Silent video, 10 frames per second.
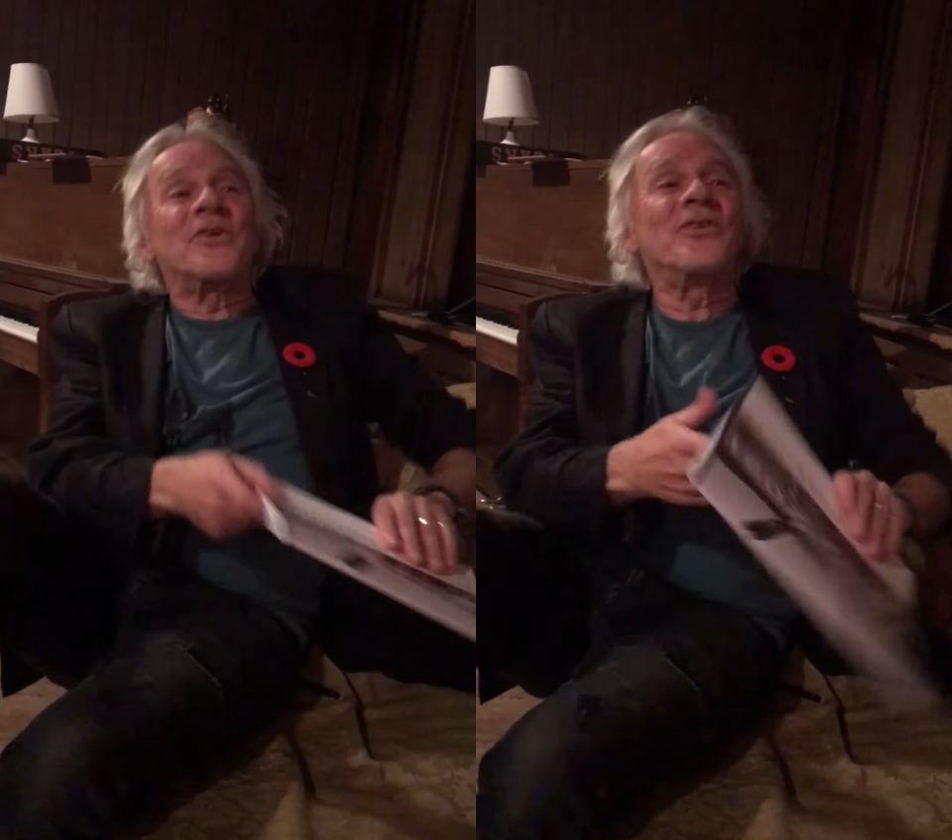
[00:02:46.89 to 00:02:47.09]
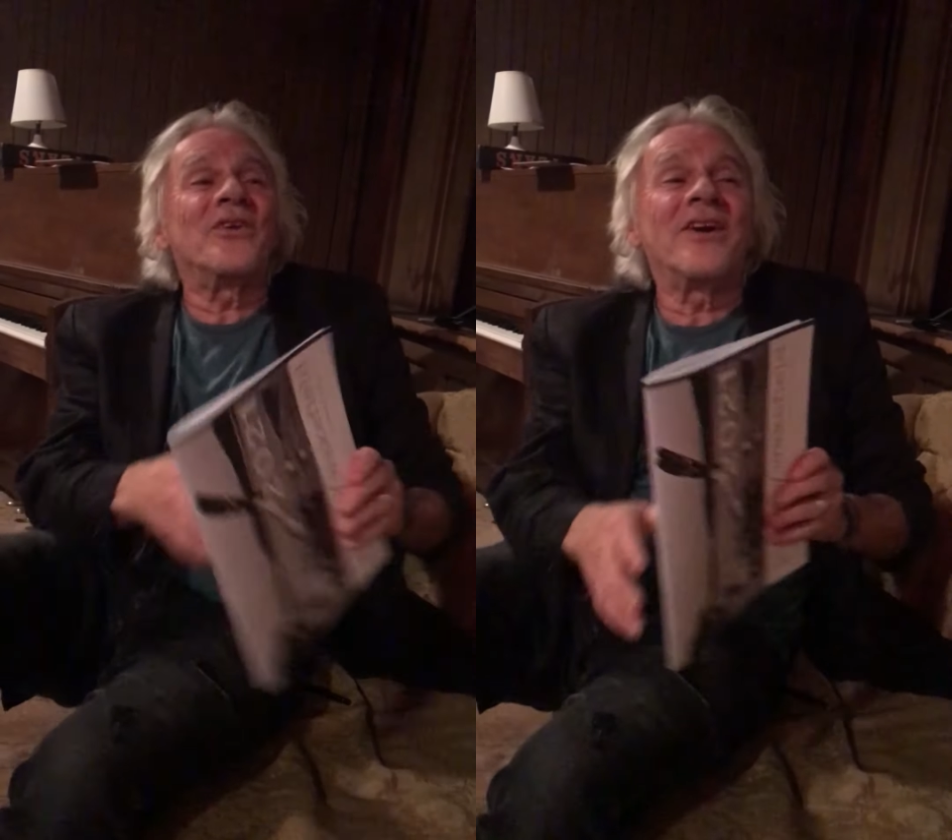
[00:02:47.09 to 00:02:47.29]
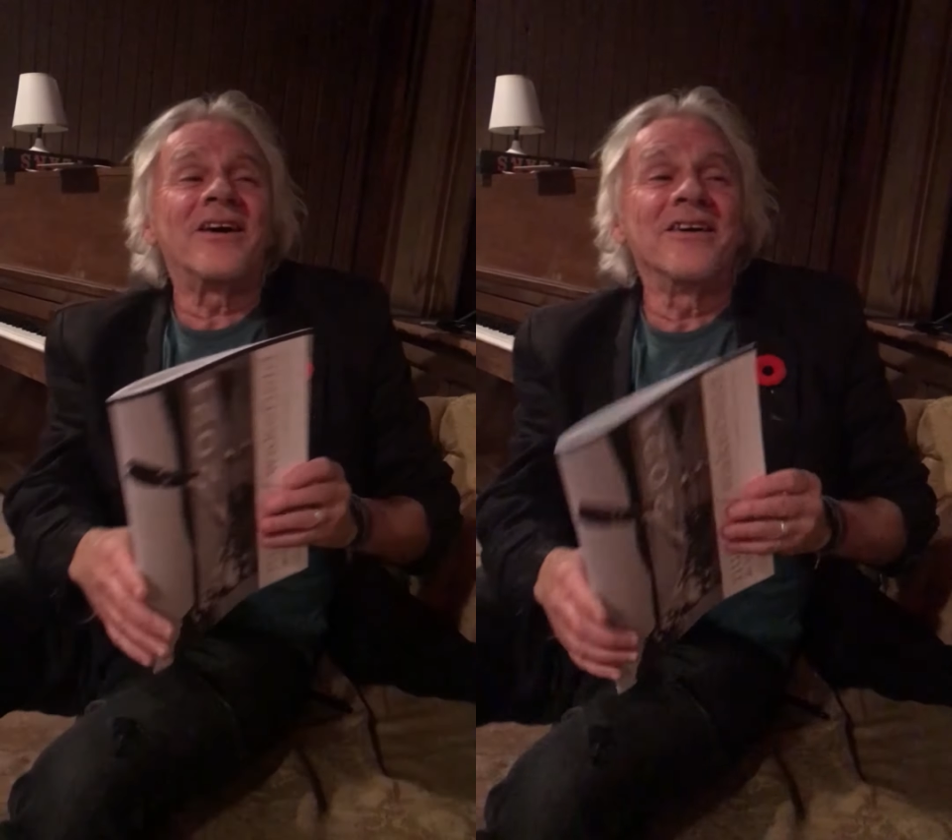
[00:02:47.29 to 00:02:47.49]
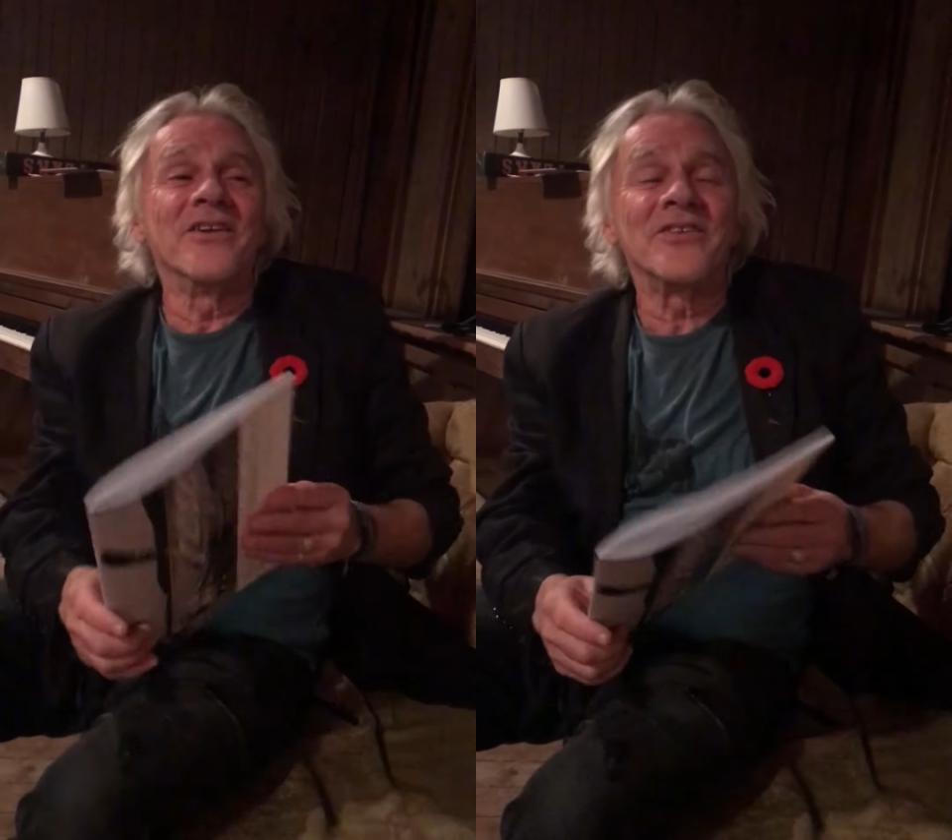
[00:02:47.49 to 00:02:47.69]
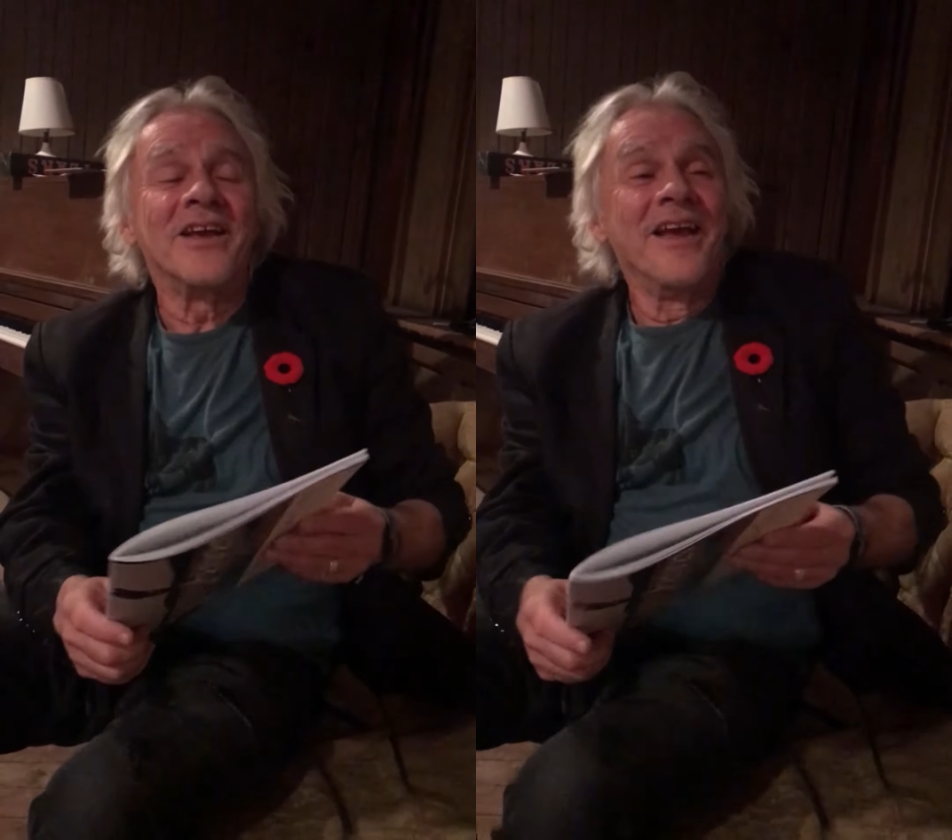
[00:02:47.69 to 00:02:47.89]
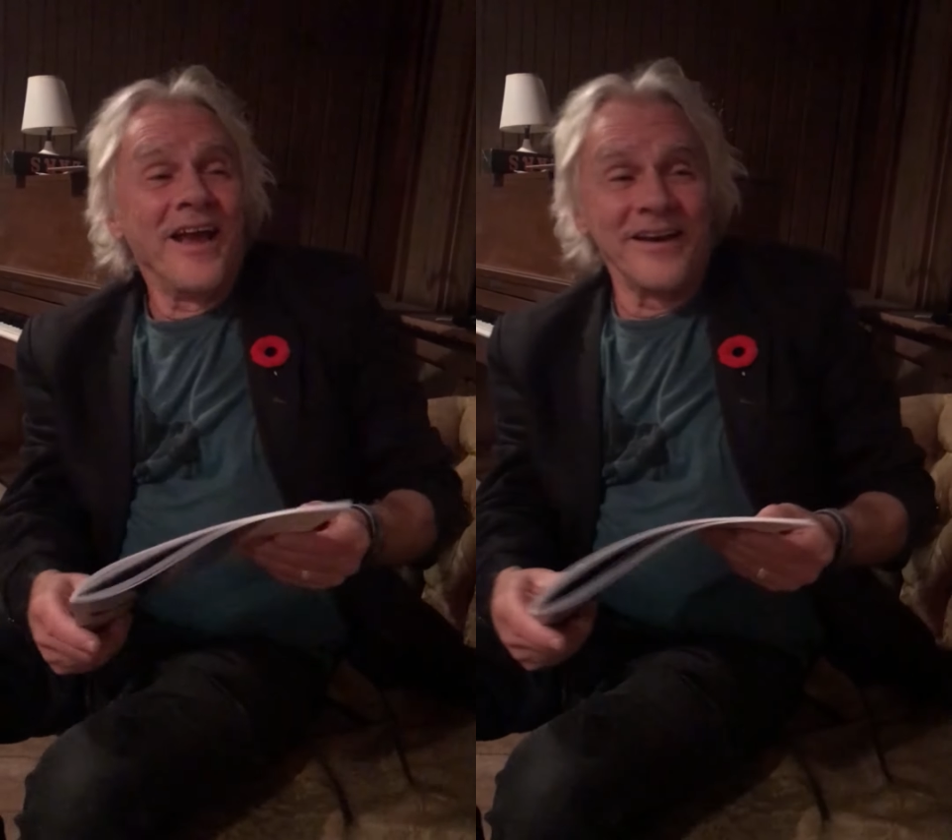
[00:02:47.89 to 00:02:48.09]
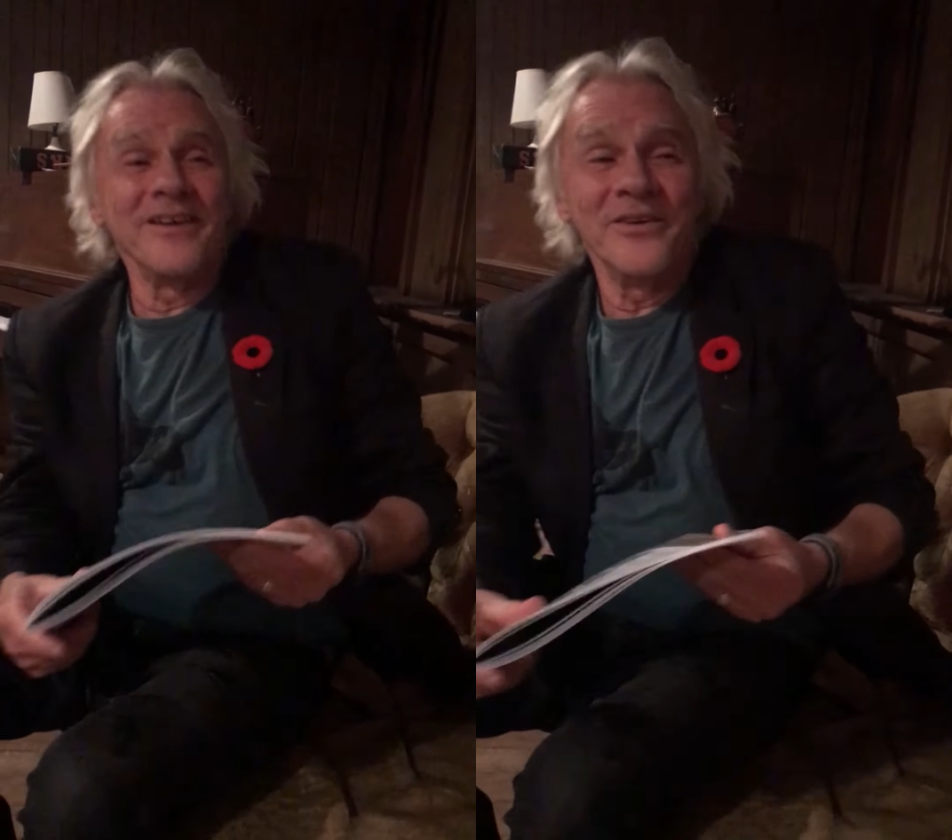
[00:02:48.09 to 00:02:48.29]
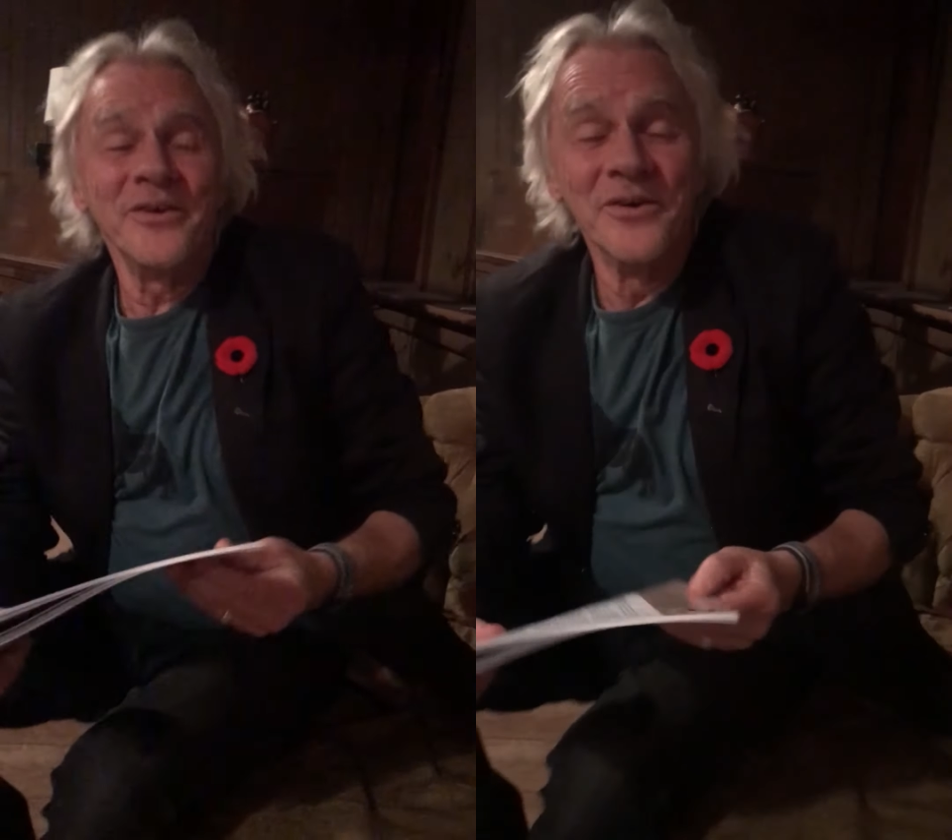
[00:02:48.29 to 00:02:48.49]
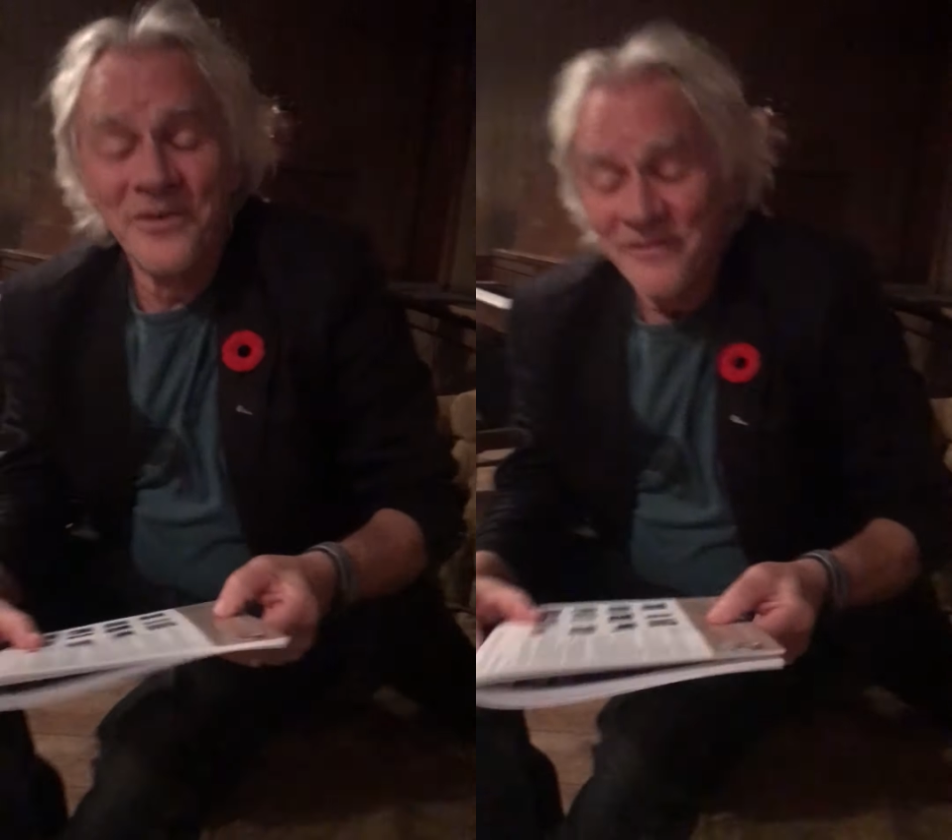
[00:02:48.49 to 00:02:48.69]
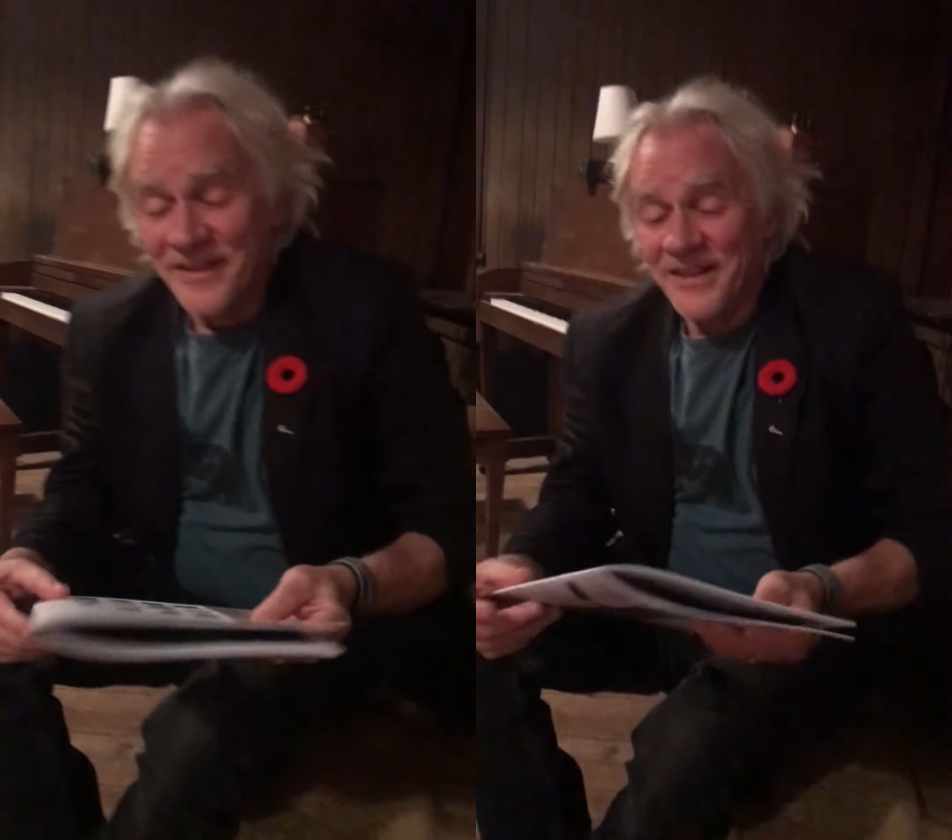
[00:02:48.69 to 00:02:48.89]
she's an artist and i
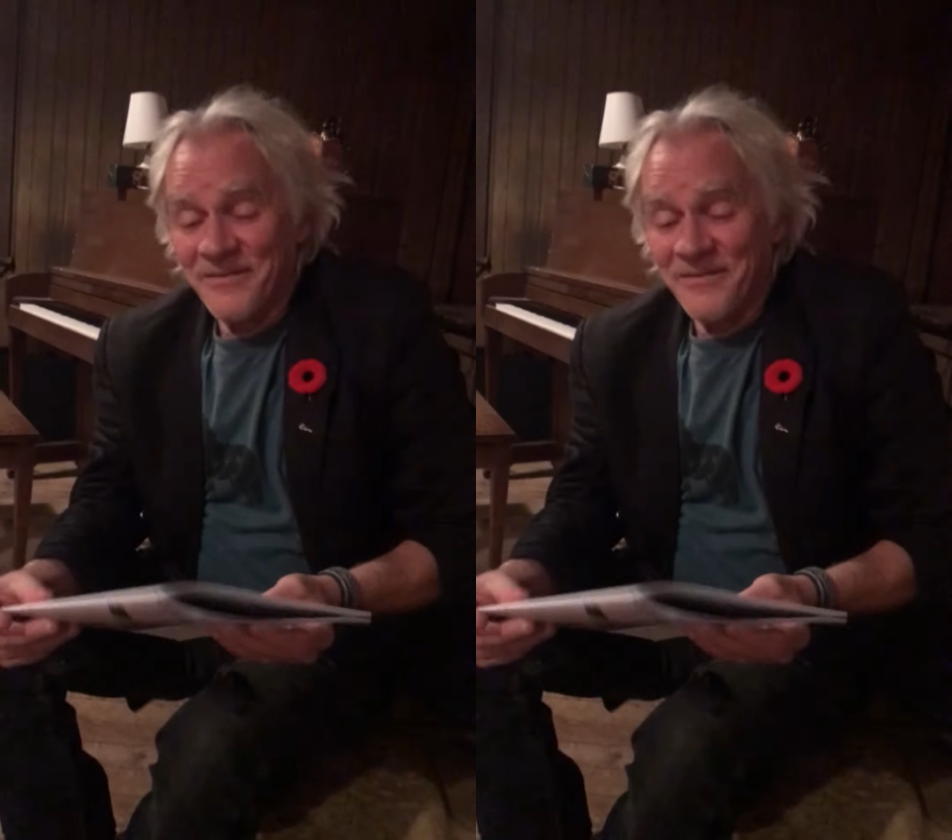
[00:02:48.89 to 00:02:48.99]
knew